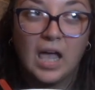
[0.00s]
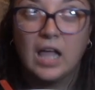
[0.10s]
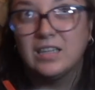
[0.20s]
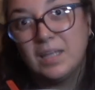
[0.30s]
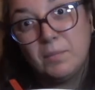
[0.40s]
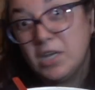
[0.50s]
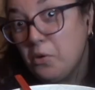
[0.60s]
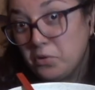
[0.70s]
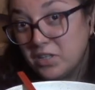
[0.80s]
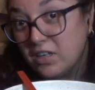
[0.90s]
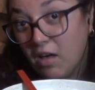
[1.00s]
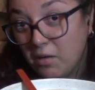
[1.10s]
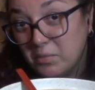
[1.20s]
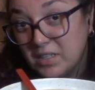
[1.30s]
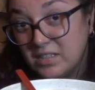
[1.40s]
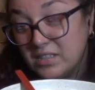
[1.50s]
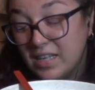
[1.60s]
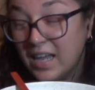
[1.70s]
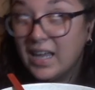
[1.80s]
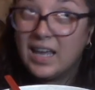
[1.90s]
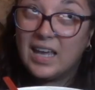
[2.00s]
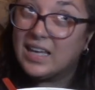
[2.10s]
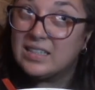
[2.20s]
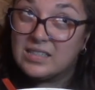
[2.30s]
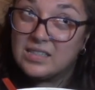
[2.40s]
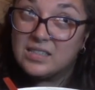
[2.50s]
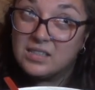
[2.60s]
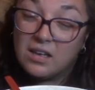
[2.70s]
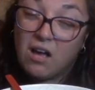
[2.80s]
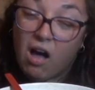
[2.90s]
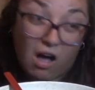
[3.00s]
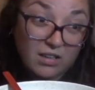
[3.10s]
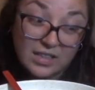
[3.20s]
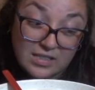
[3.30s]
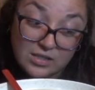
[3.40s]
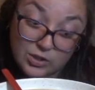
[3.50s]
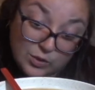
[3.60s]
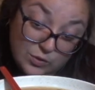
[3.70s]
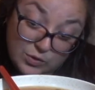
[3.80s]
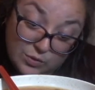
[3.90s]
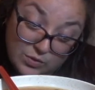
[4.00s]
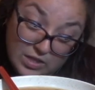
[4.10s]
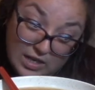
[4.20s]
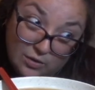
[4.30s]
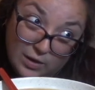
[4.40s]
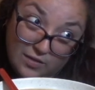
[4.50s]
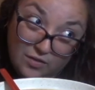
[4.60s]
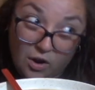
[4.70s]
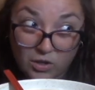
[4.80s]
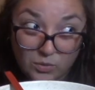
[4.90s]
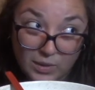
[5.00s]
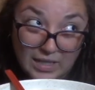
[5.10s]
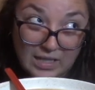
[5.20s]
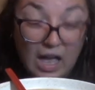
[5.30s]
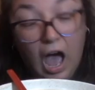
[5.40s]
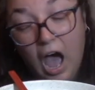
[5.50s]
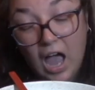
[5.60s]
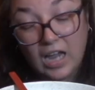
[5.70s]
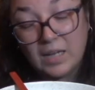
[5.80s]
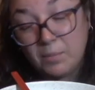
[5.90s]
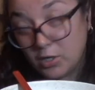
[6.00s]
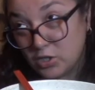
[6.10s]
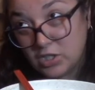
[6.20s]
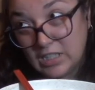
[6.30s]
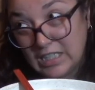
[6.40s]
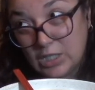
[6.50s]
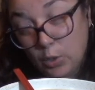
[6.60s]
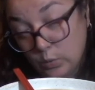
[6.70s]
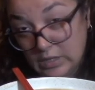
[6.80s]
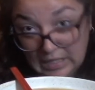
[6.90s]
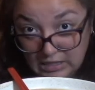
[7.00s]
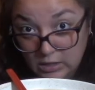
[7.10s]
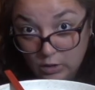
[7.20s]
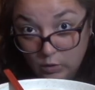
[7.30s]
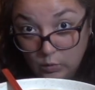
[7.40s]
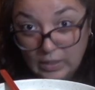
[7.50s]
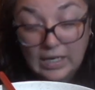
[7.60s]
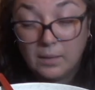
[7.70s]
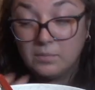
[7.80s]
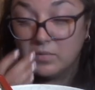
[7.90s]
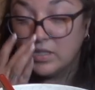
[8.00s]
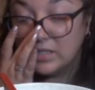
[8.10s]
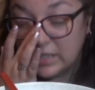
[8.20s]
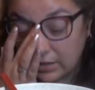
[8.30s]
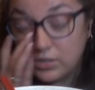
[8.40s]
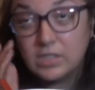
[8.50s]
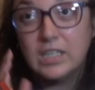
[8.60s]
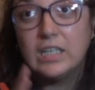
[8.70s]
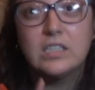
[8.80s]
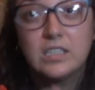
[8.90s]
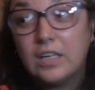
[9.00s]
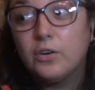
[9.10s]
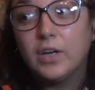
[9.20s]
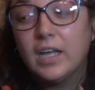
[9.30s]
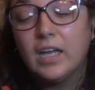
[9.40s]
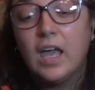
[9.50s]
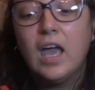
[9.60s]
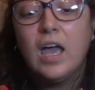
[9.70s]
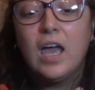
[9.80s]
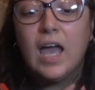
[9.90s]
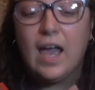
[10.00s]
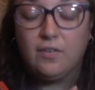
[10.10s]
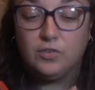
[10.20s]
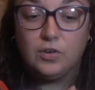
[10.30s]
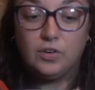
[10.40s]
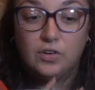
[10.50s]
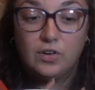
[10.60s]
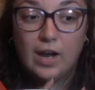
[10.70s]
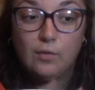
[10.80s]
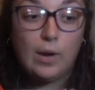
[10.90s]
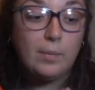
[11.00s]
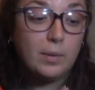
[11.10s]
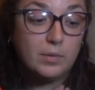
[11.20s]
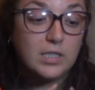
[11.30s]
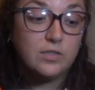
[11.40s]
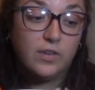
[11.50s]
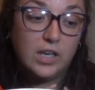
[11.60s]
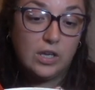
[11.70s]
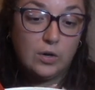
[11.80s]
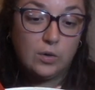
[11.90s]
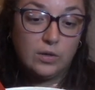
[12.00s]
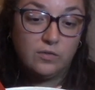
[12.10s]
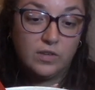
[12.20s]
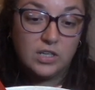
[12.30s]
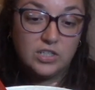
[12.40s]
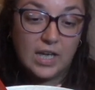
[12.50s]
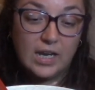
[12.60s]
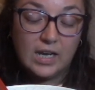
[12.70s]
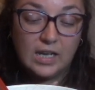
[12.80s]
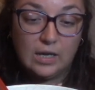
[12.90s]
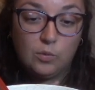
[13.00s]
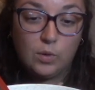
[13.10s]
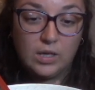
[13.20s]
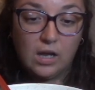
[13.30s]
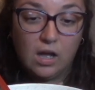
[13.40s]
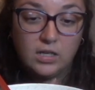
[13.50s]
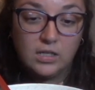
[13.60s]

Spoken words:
let me know in the comments, is August too soon to decorate for Halloween? I personally don't think so, and I'm seriously considering, after I wrap up this video and finish editing and whatnot,